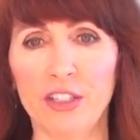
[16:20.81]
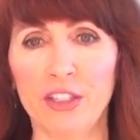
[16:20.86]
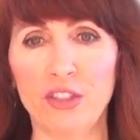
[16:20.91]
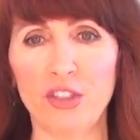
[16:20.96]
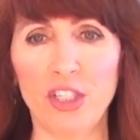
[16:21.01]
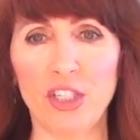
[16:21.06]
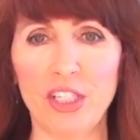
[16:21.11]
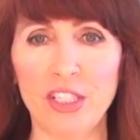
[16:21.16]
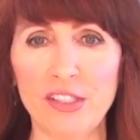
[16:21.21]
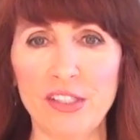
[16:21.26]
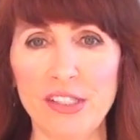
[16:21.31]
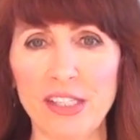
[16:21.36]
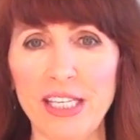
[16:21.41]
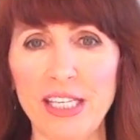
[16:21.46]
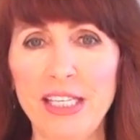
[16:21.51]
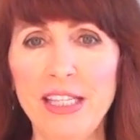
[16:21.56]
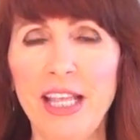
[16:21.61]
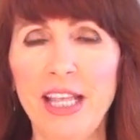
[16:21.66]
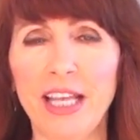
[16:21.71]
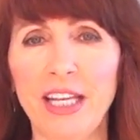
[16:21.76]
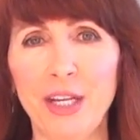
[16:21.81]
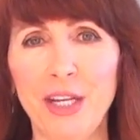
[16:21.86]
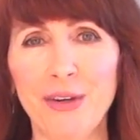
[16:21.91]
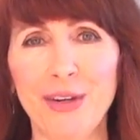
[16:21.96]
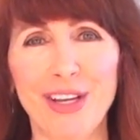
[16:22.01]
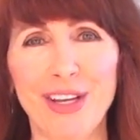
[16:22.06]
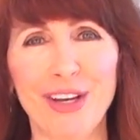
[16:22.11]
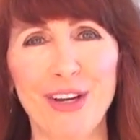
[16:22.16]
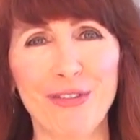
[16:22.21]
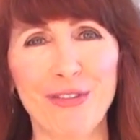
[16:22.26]
She is in that
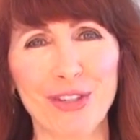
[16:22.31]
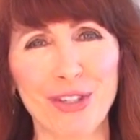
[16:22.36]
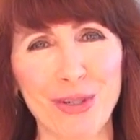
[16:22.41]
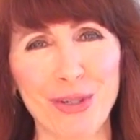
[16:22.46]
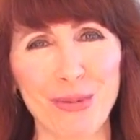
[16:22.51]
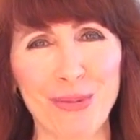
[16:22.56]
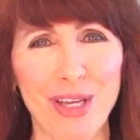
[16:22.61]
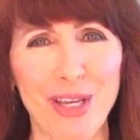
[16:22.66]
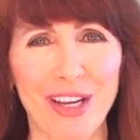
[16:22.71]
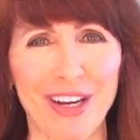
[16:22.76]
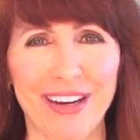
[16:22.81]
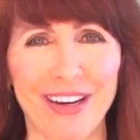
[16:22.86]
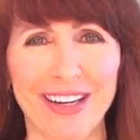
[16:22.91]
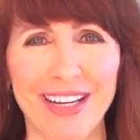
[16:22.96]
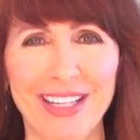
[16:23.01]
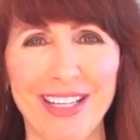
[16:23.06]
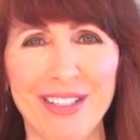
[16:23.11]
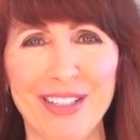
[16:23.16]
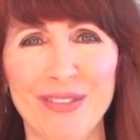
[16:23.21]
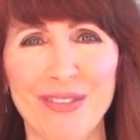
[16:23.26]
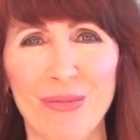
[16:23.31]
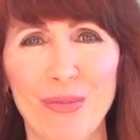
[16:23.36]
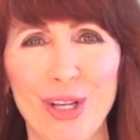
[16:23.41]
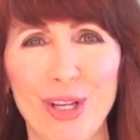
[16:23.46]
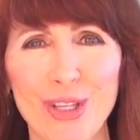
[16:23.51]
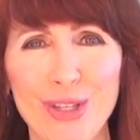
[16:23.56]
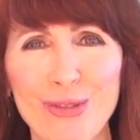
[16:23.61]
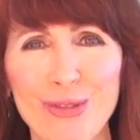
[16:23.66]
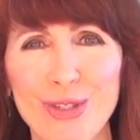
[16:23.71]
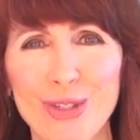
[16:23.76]
area of career and
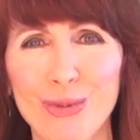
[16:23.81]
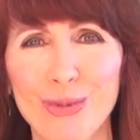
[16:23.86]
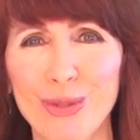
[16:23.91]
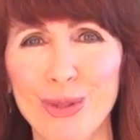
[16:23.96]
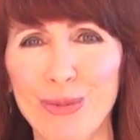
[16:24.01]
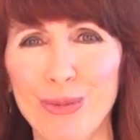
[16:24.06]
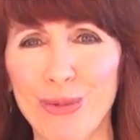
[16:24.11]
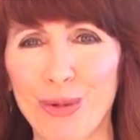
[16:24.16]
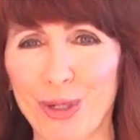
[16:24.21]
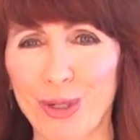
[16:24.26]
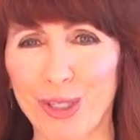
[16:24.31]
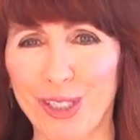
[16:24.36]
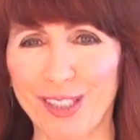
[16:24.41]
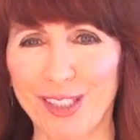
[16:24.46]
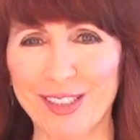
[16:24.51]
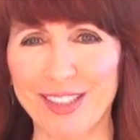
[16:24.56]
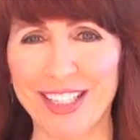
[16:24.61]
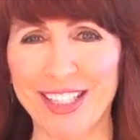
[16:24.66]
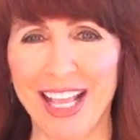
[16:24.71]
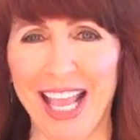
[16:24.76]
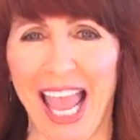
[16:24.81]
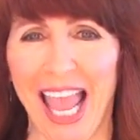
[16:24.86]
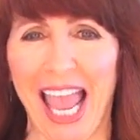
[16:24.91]
what you do in the world.